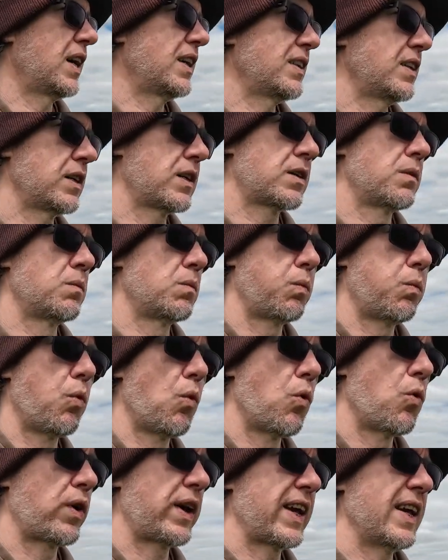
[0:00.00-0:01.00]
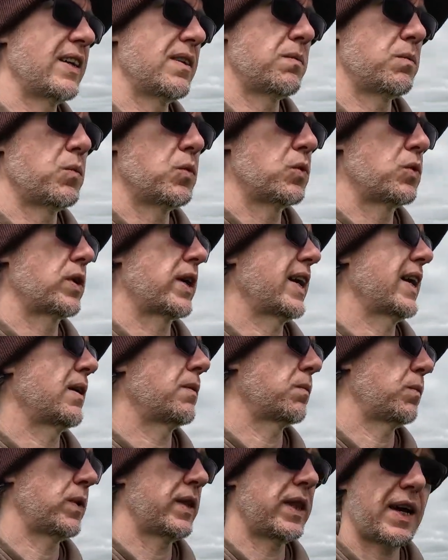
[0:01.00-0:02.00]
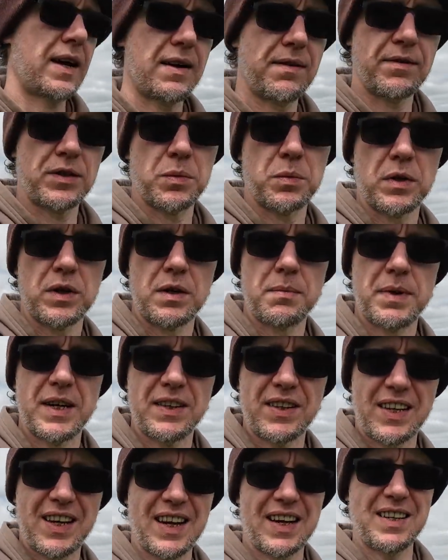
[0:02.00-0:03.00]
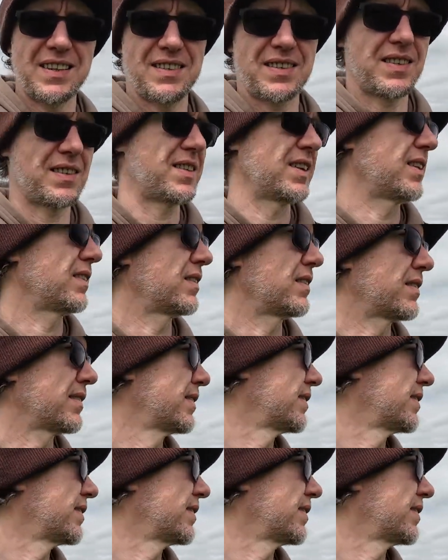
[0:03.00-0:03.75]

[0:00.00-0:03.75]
you can walk in and walk out without having to worry about the gates. I think there's